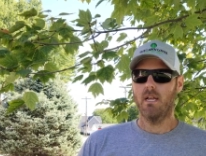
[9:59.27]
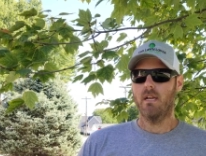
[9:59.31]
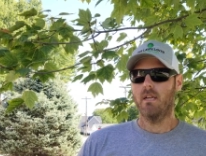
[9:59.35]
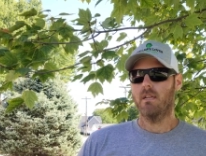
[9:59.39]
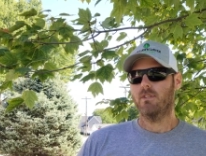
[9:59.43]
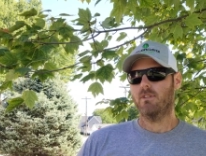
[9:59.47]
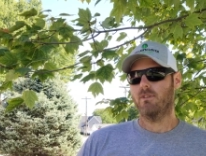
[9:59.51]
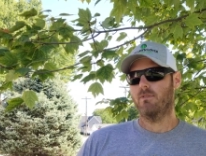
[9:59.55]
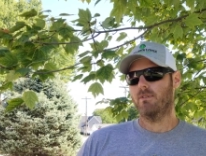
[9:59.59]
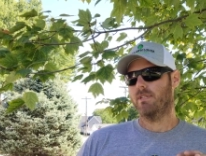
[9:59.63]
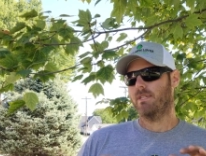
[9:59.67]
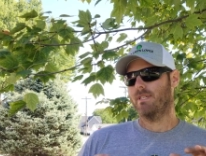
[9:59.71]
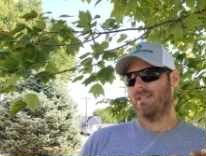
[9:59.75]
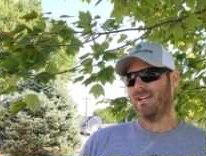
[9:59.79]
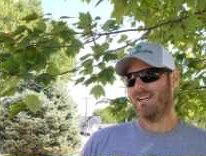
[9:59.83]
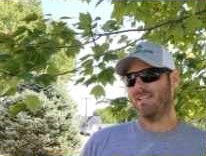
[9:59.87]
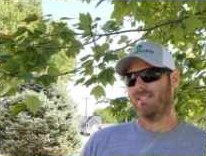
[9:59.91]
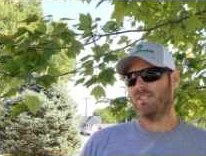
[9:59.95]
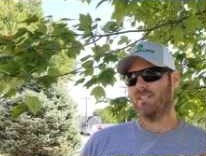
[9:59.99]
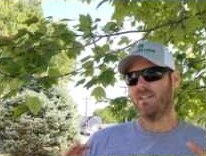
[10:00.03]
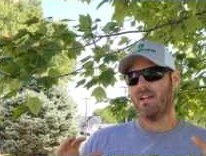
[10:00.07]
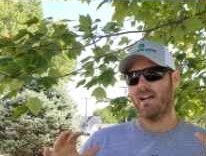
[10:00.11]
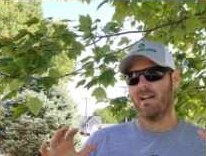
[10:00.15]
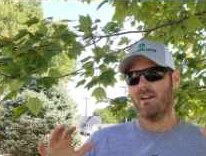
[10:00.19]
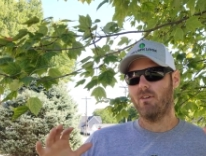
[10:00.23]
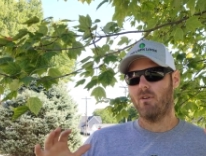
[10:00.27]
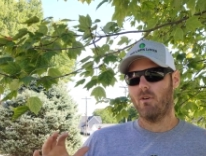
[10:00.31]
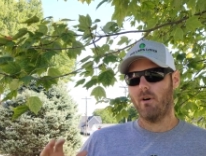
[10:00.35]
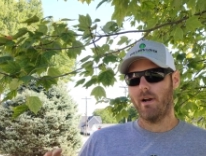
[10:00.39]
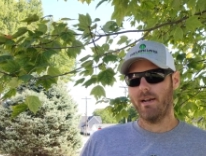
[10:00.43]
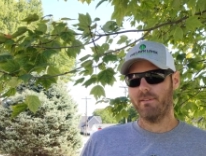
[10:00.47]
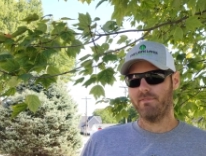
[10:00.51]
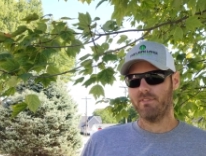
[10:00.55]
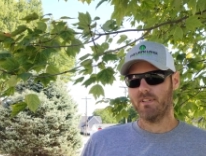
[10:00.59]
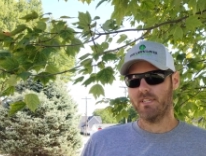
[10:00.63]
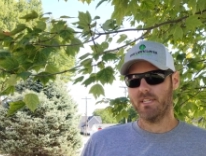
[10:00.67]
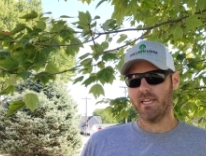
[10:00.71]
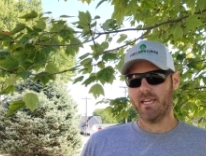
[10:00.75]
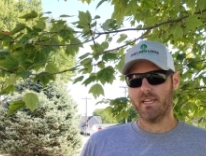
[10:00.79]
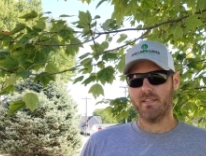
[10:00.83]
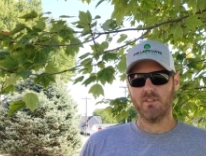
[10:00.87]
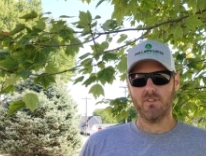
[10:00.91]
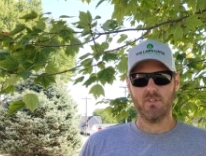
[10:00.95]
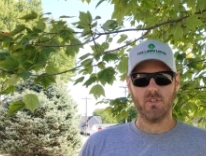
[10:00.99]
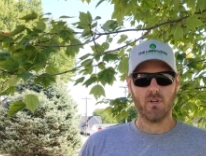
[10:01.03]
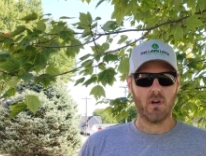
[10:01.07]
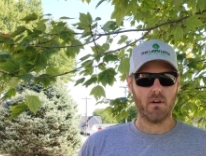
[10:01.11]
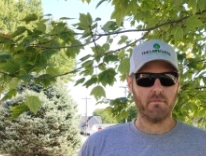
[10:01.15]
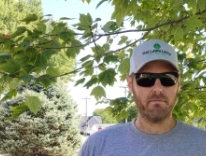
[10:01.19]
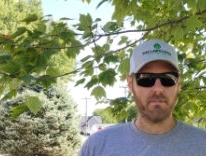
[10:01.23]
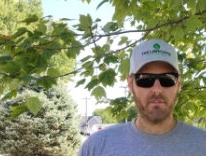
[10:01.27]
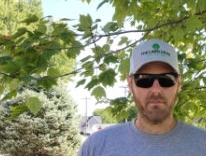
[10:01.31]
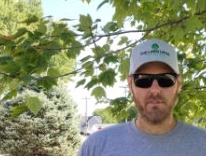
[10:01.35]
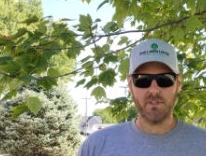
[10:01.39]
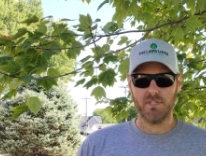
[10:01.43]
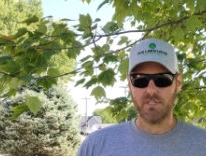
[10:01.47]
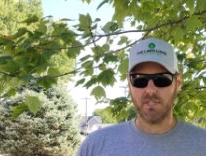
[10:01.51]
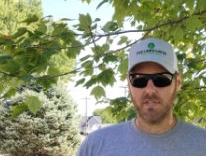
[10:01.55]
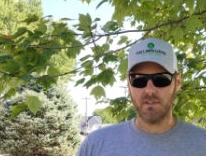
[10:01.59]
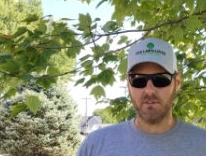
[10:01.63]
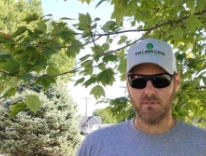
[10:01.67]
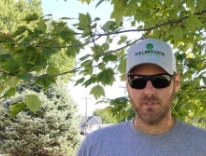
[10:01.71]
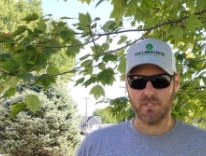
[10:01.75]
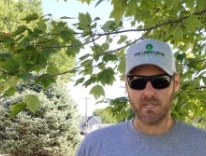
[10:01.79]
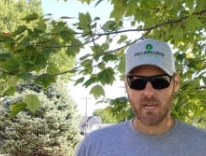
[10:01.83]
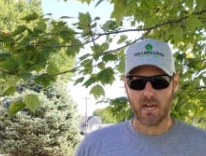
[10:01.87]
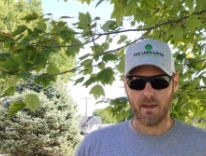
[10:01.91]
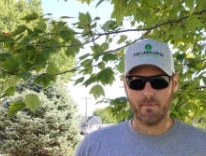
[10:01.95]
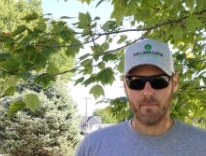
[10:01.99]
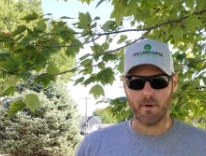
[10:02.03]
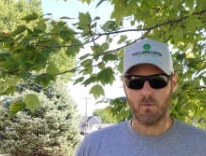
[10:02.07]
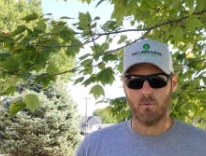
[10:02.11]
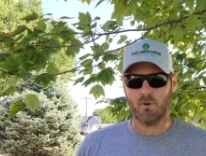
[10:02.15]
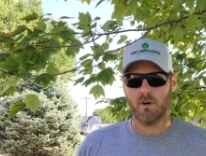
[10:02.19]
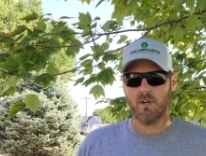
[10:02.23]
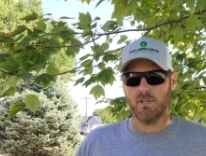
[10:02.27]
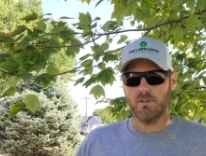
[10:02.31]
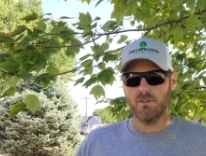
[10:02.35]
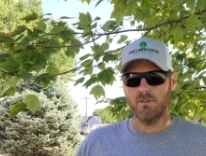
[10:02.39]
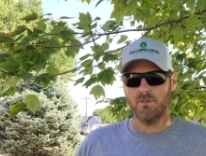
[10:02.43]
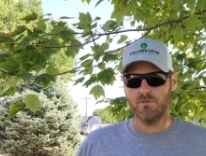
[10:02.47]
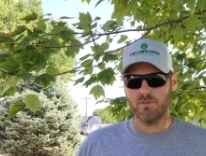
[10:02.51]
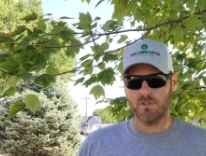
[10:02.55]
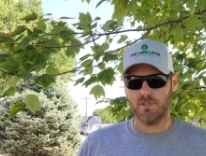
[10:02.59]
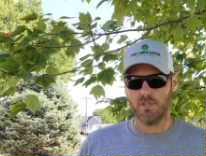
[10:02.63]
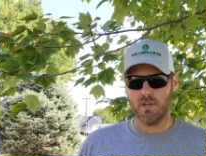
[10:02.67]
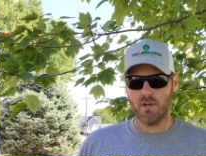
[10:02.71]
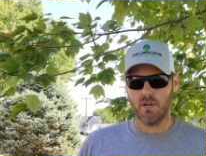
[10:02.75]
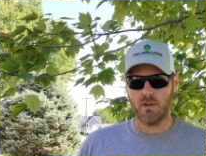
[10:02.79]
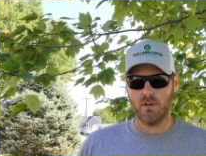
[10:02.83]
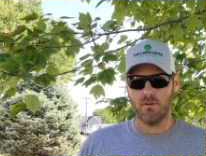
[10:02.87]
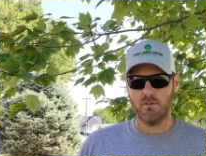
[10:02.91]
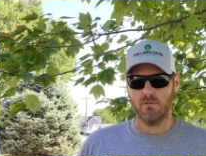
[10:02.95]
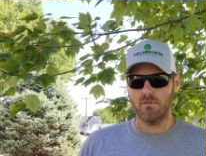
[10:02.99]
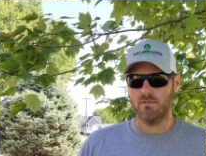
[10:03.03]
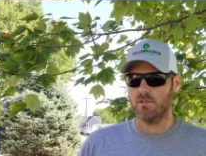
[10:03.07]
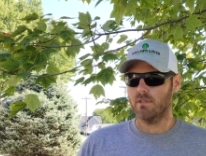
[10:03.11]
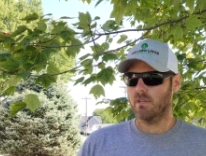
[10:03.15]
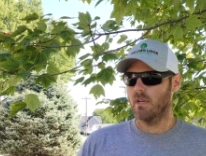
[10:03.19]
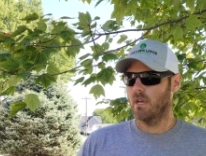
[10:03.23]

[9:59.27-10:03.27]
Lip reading: So it's nice that I don't have to take this off every single time I want to use the hose.